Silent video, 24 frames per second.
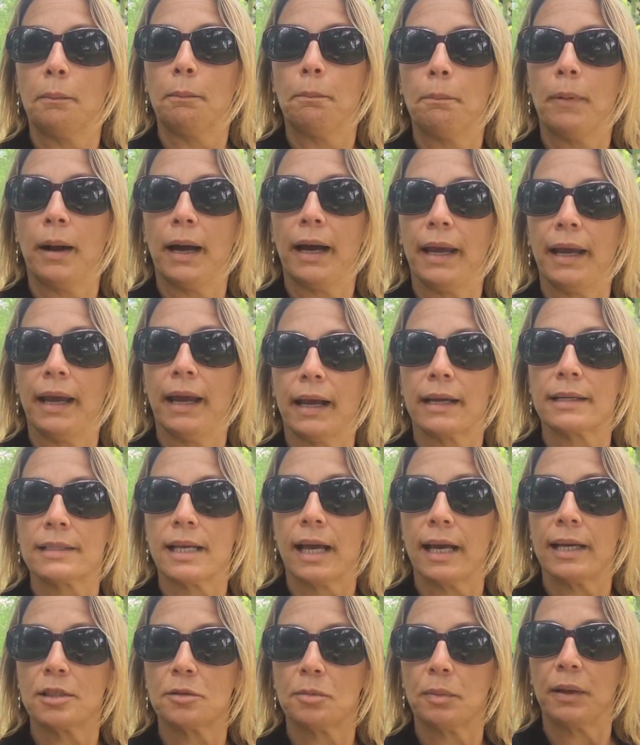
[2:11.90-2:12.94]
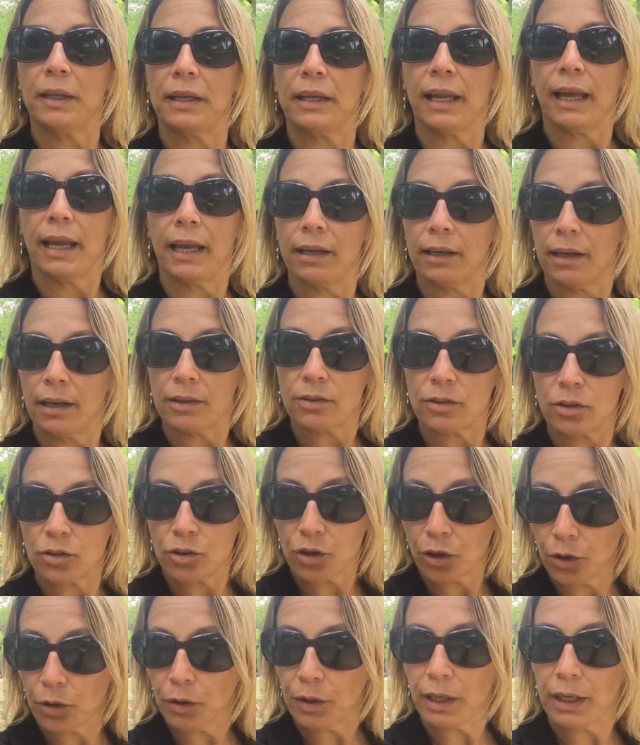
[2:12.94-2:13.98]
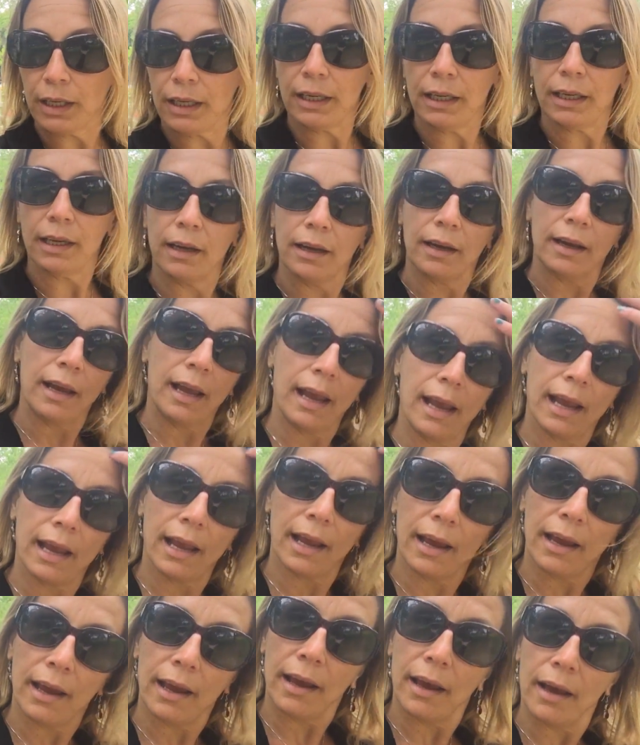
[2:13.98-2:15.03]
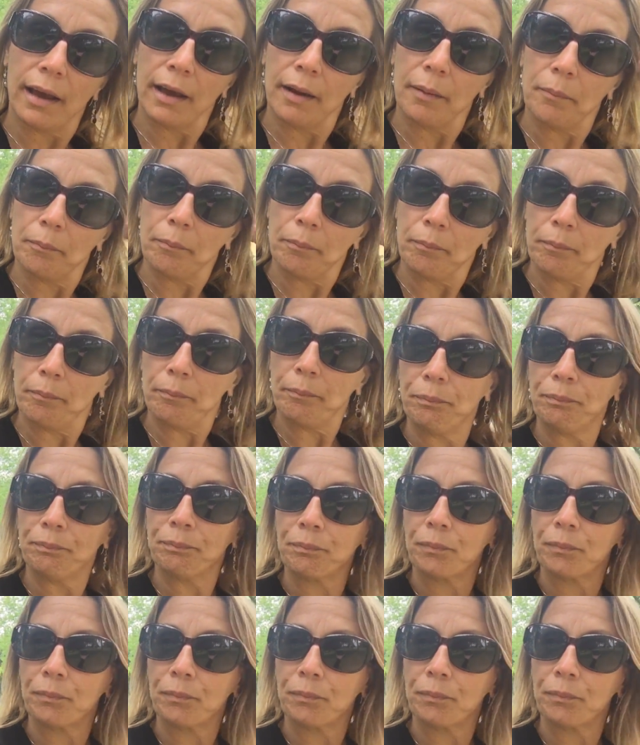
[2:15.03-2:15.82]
my ex-husband and his attorney had